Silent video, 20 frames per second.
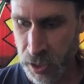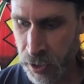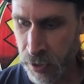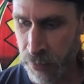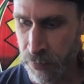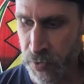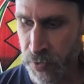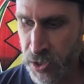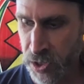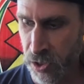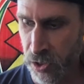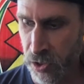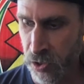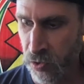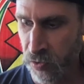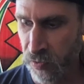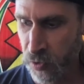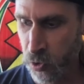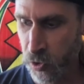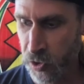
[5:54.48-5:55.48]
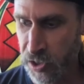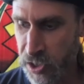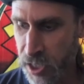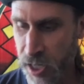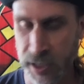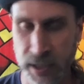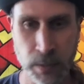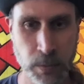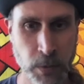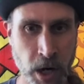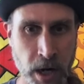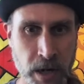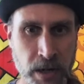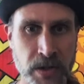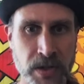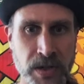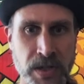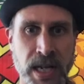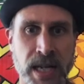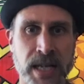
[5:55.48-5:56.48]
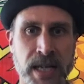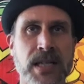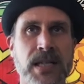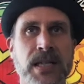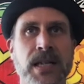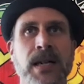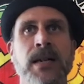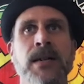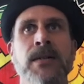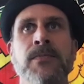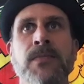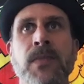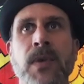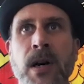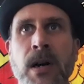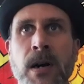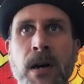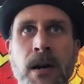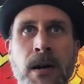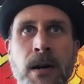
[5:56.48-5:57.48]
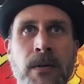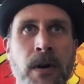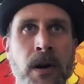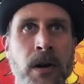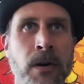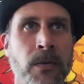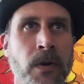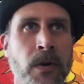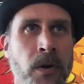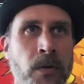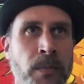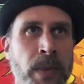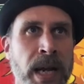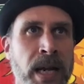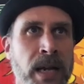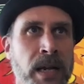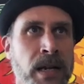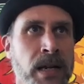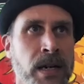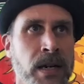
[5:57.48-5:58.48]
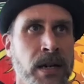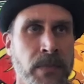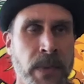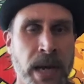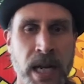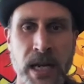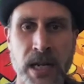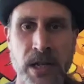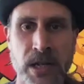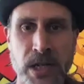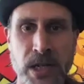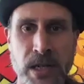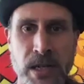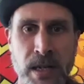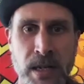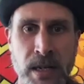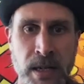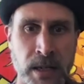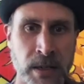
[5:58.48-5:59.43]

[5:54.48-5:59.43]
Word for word: So of course, Dr. Bronner's, that's our main engine.